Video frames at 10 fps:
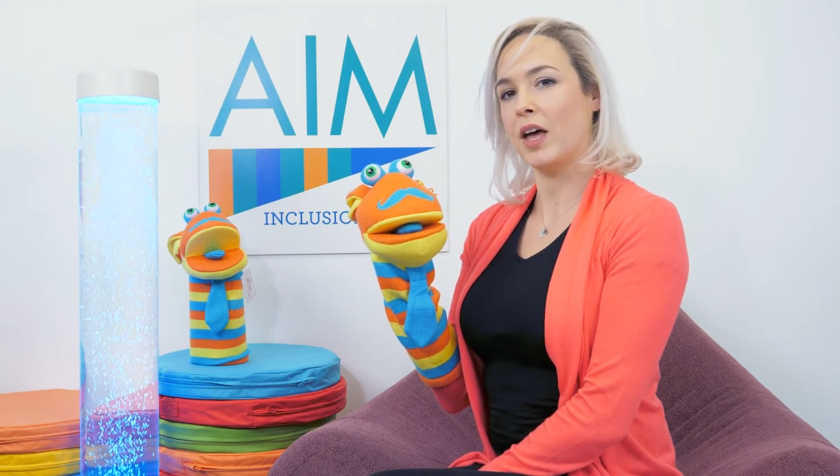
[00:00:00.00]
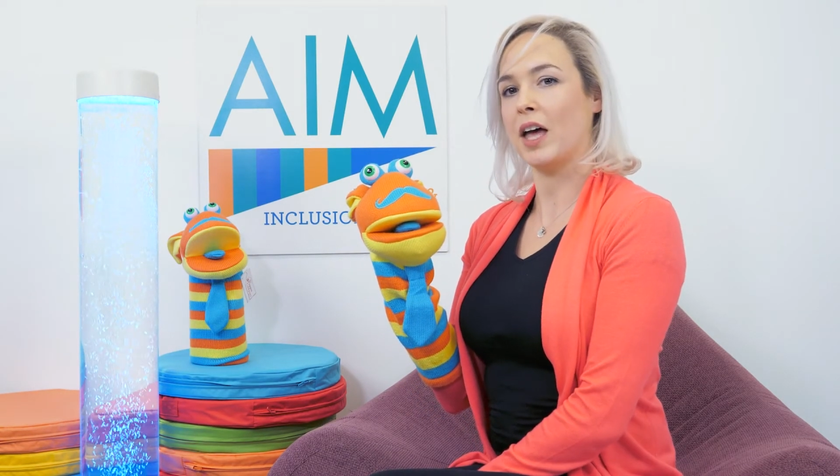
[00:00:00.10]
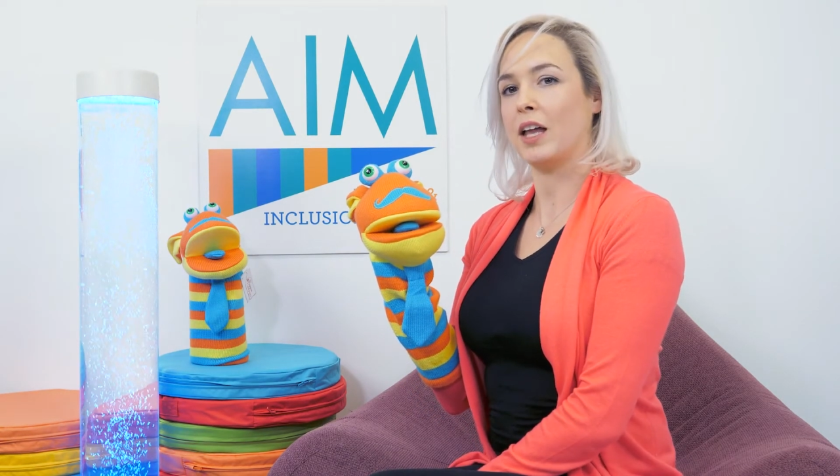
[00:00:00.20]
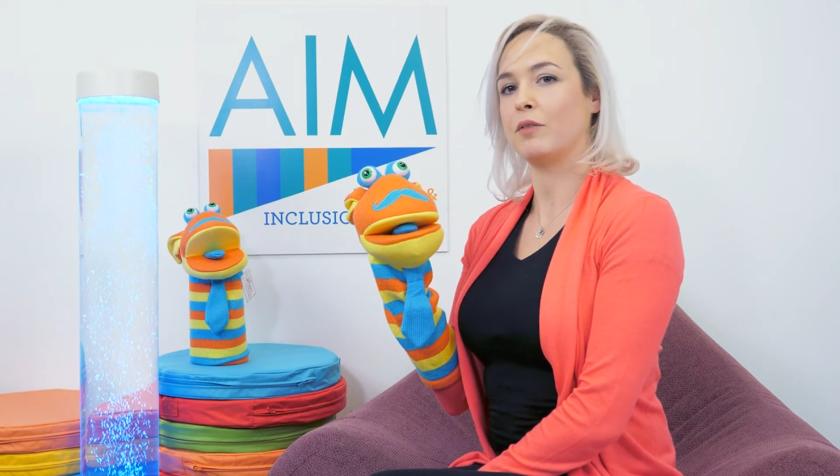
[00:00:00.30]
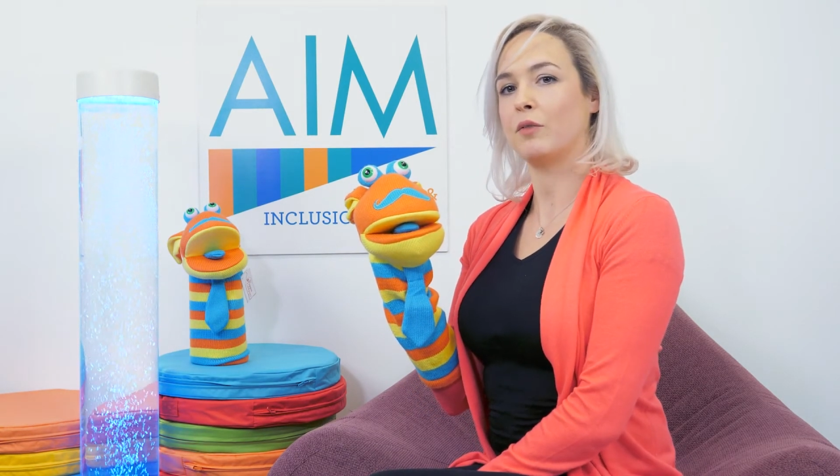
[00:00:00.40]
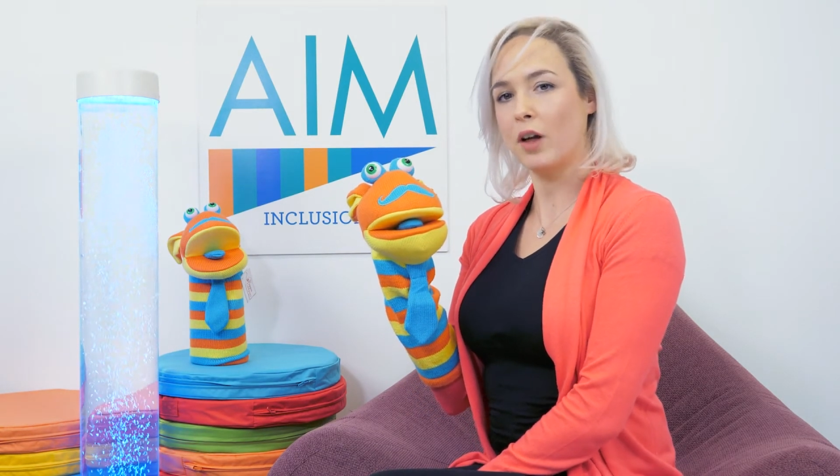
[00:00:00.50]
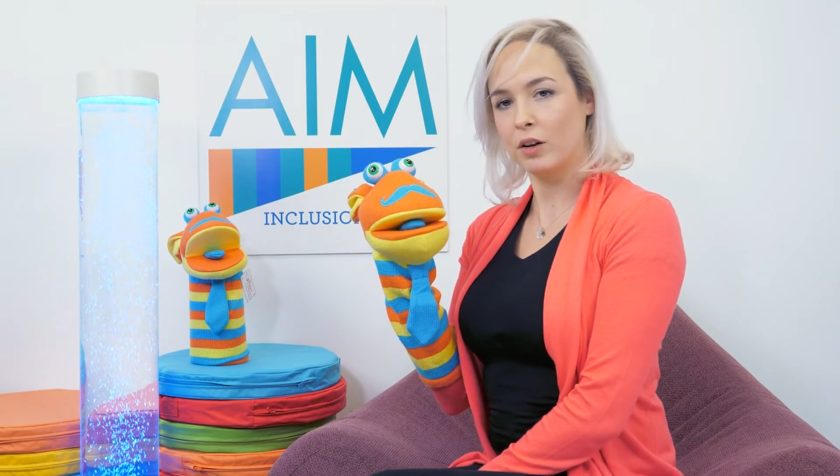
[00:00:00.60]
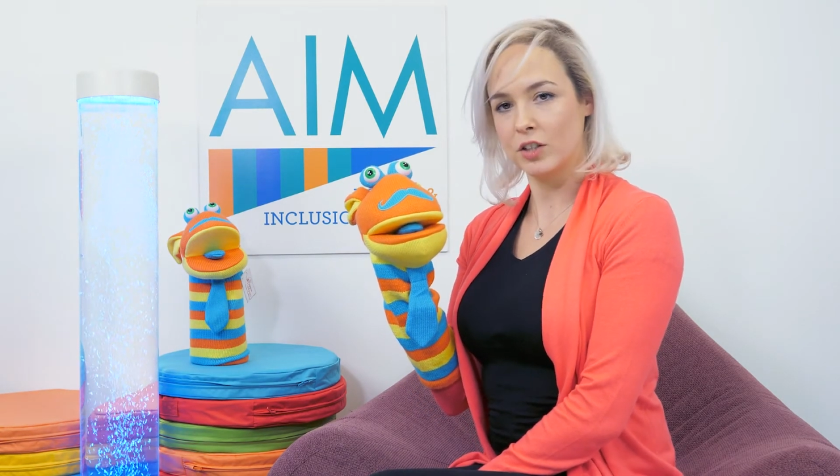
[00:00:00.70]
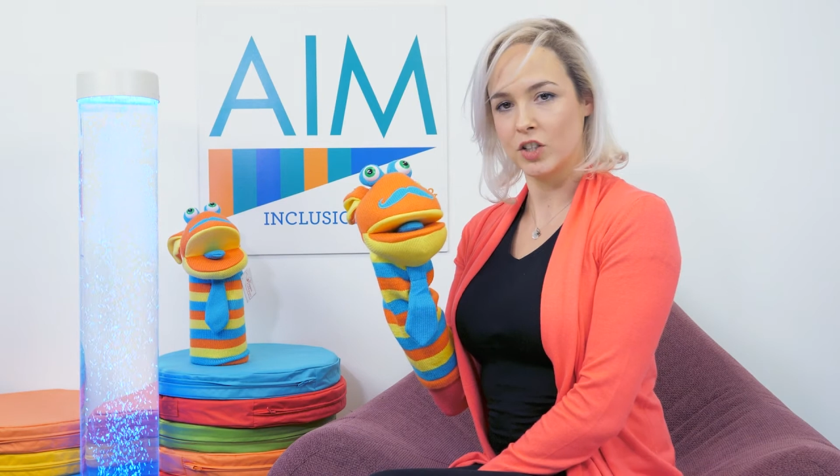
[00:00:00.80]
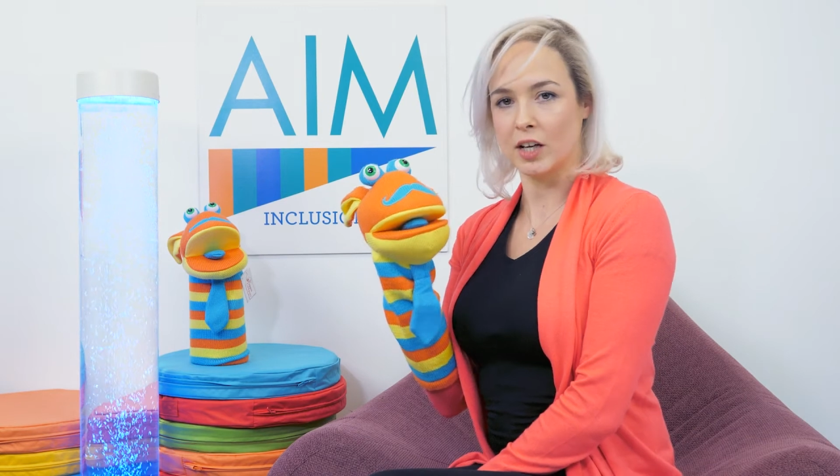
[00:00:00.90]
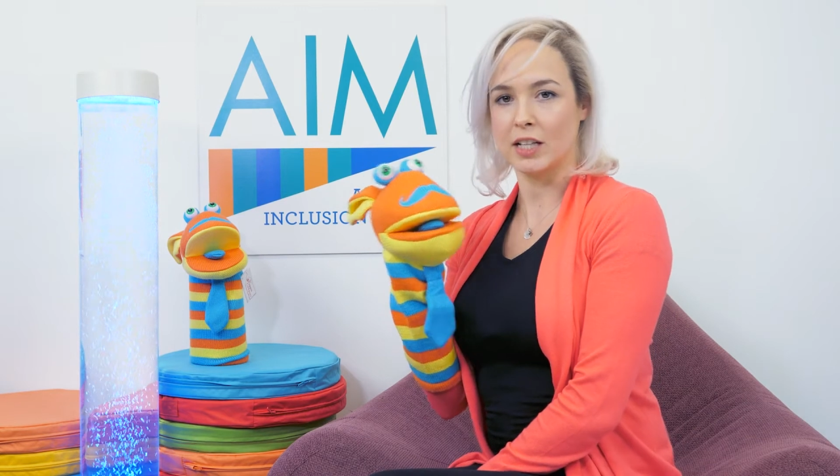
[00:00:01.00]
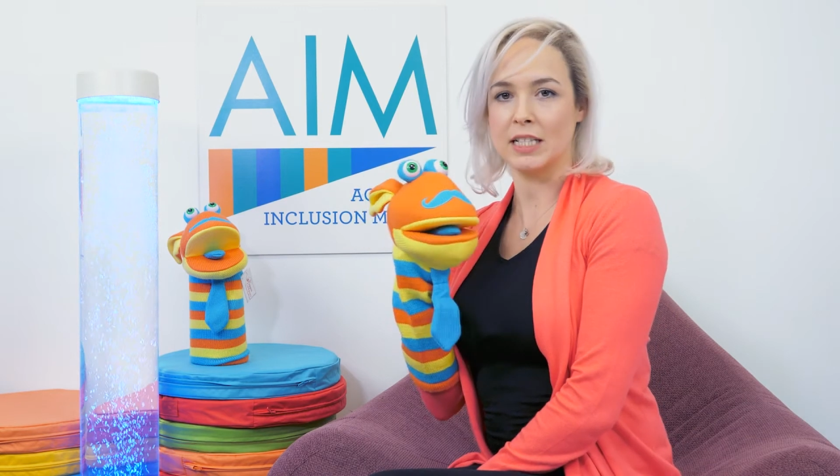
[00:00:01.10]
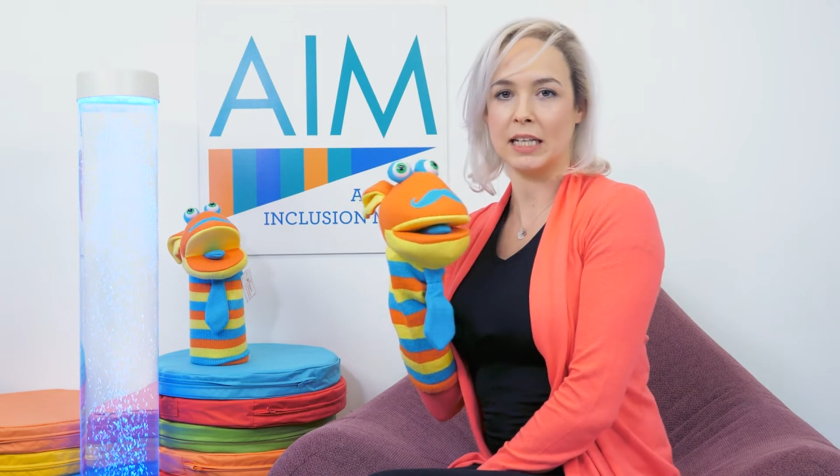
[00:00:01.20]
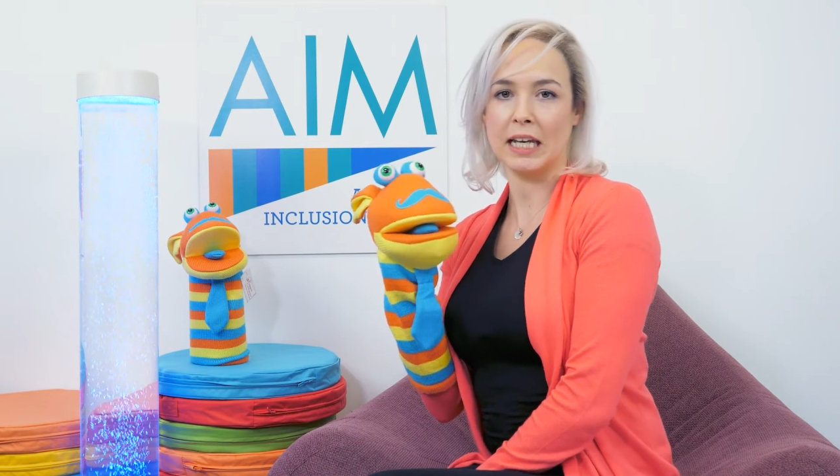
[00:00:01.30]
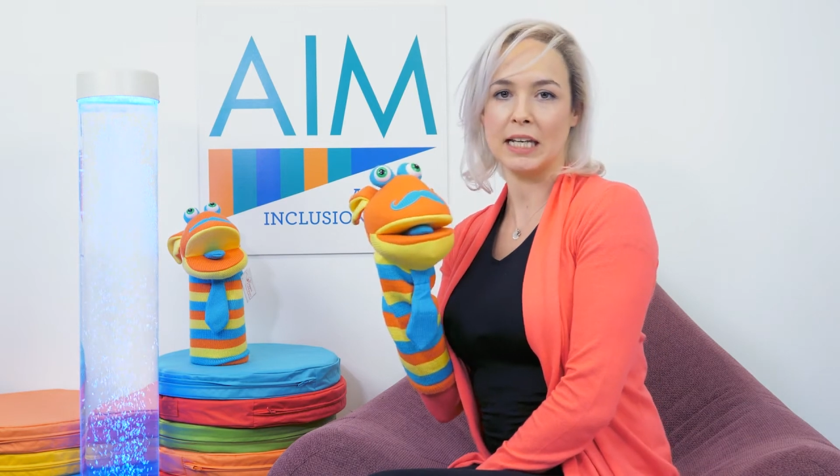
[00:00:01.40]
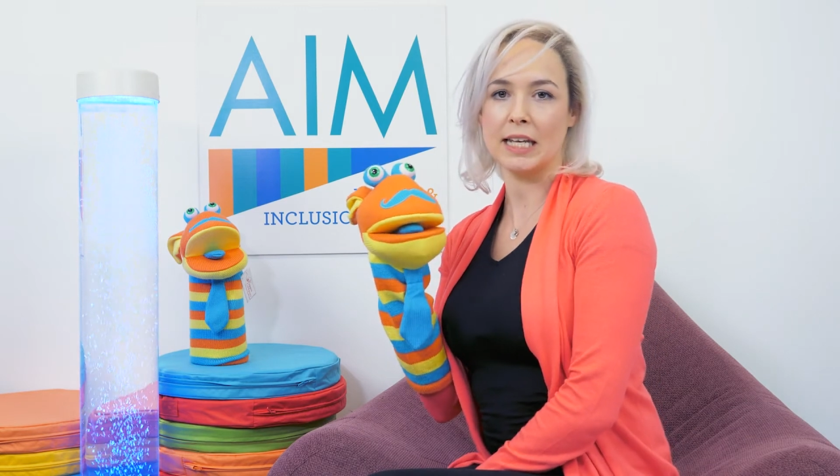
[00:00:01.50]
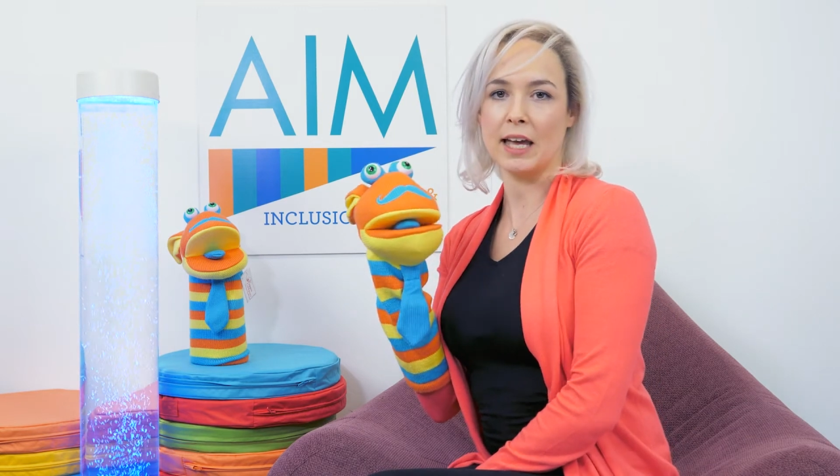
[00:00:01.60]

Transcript: and follow the child's lead,